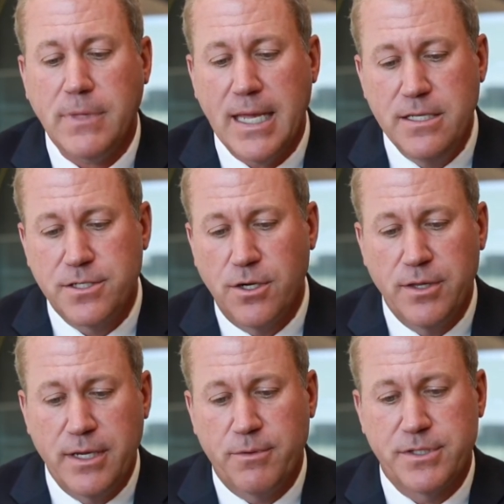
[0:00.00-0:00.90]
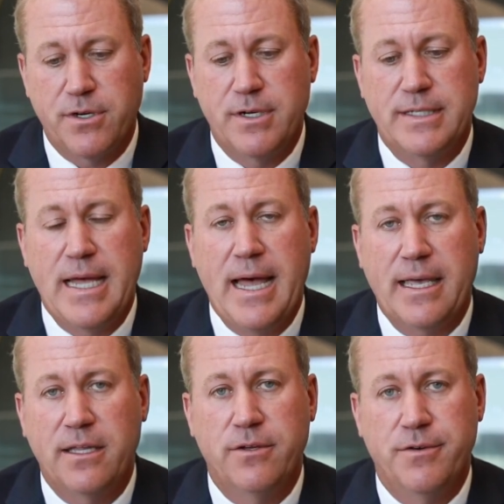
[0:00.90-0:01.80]
And so they will start
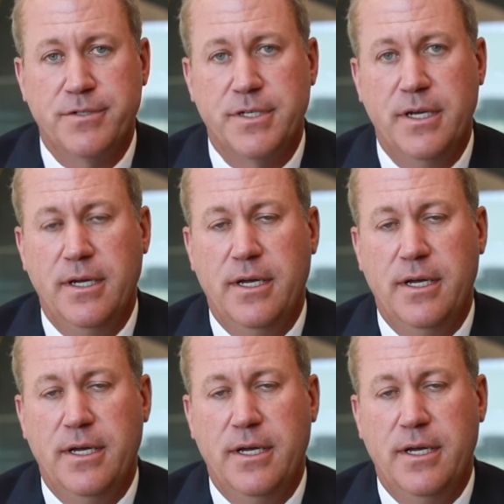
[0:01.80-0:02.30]
attacking those